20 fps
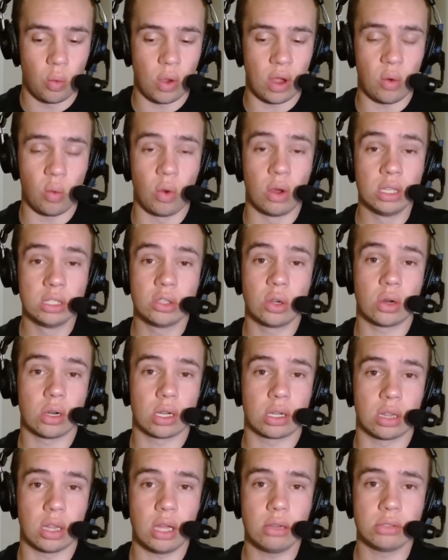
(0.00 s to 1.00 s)
when one
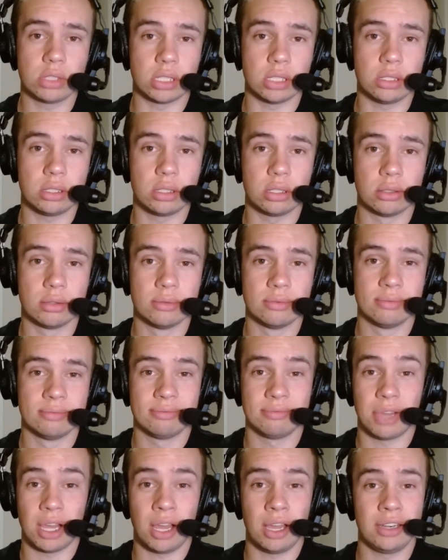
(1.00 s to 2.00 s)
door closes,
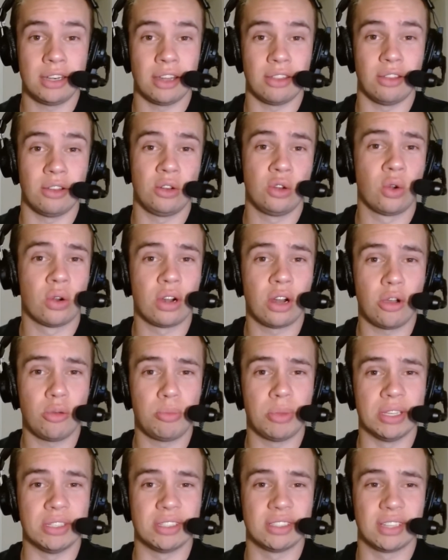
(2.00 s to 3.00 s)
another door
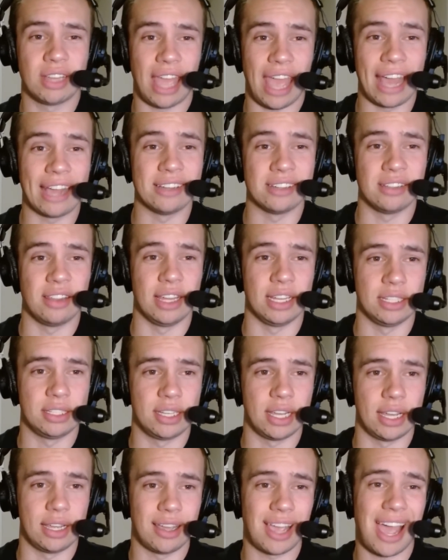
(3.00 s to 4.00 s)
opens, as they
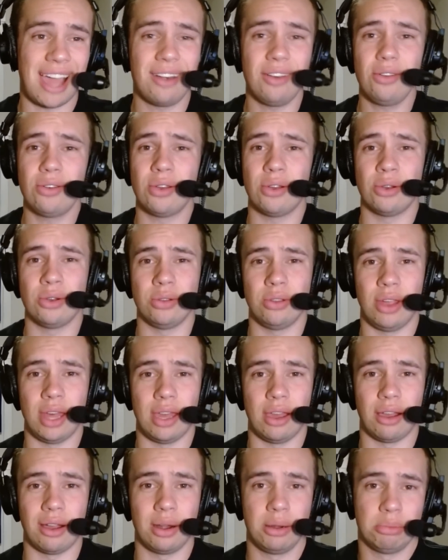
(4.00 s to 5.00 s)
say. I don't know who
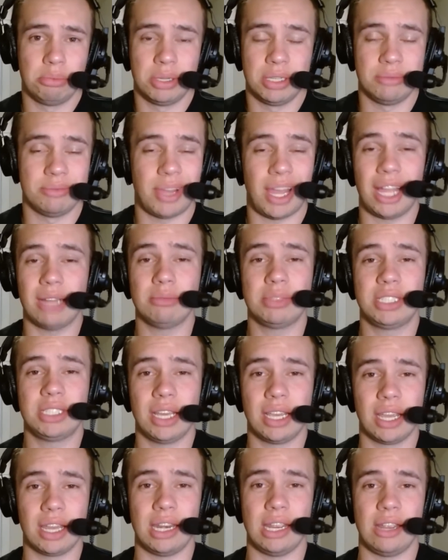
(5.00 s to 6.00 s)
they are, but I'm
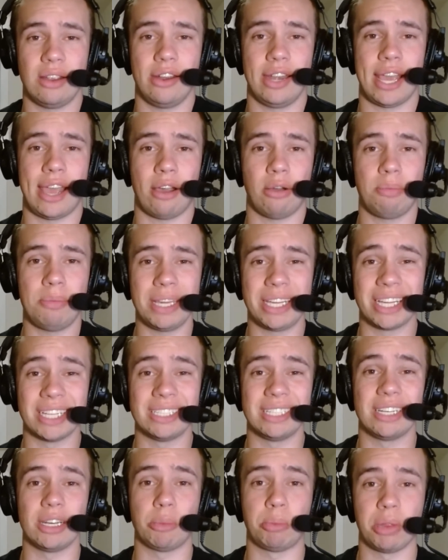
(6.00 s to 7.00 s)
saying it here now
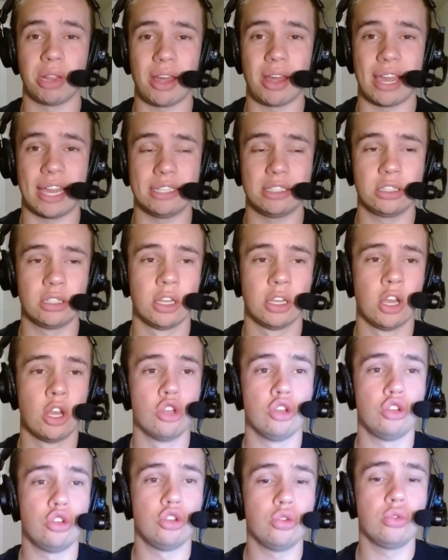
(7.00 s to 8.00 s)
because it applies
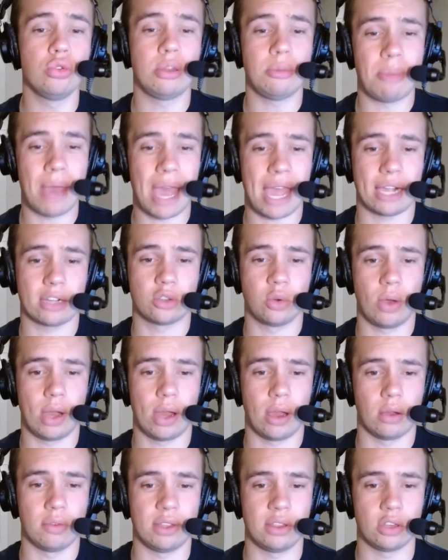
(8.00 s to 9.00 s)
to the
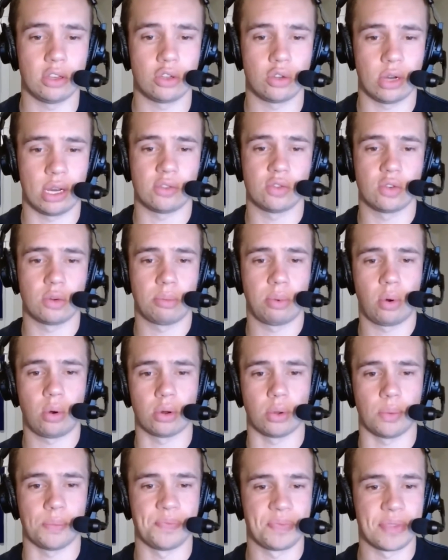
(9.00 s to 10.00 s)
Pac-12 and the transfer
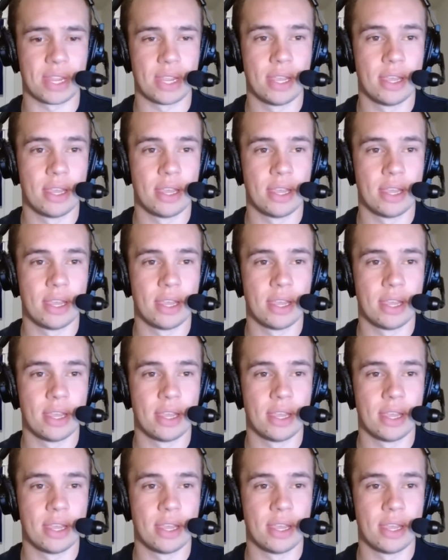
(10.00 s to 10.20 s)
portal.